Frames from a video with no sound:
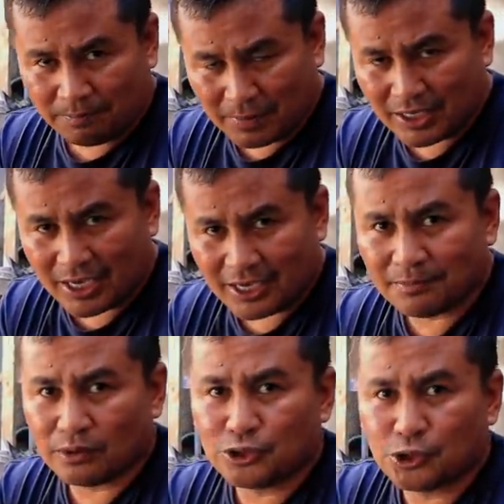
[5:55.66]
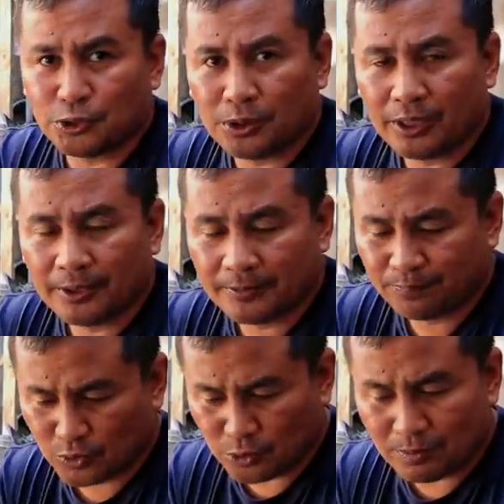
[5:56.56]
be able to
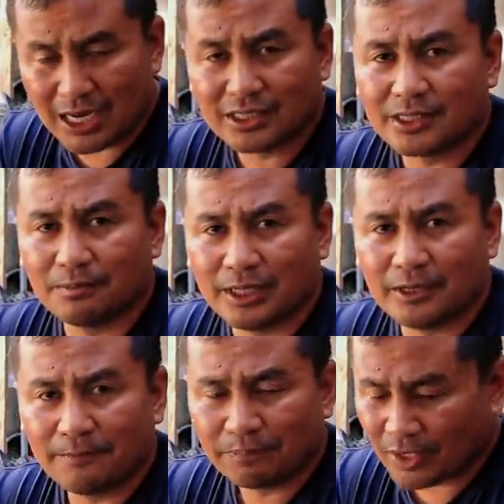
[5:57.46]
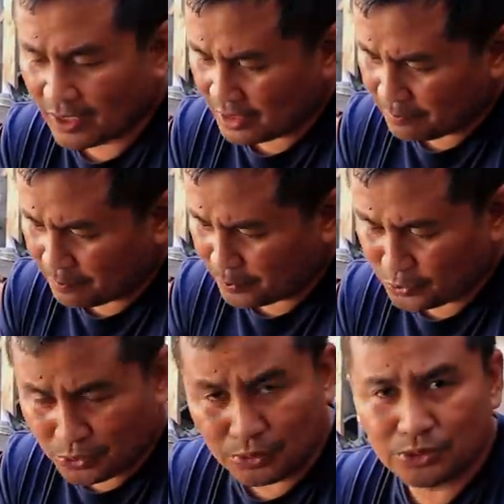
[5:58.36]
massively
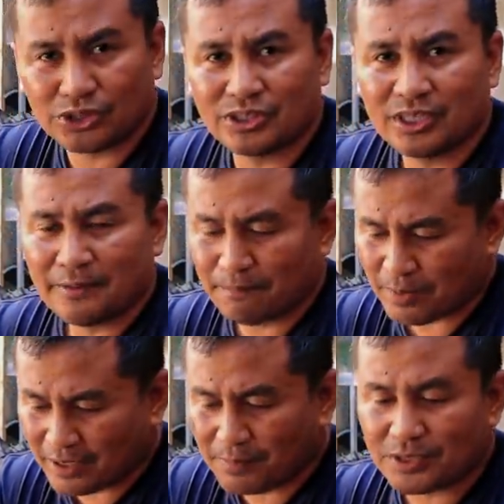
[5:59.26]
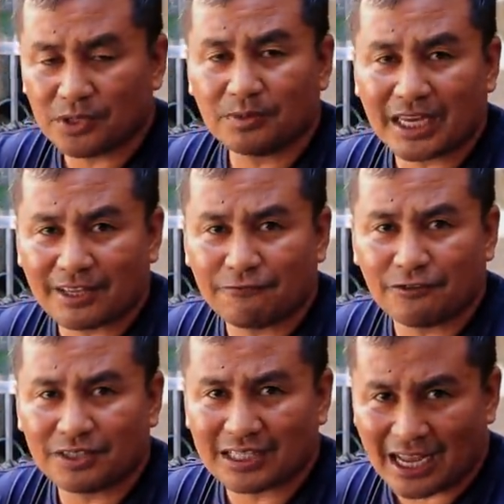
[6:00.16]
produce babies of
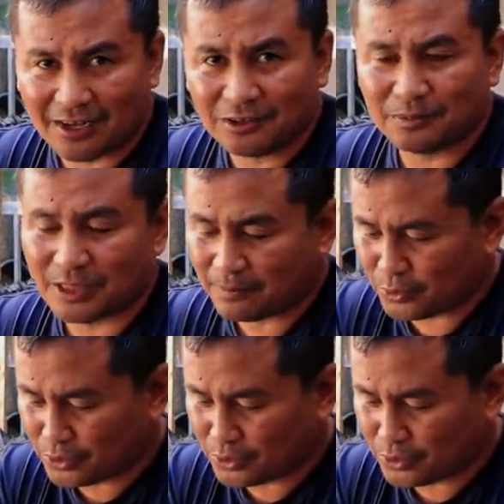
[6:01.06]
catfish out of that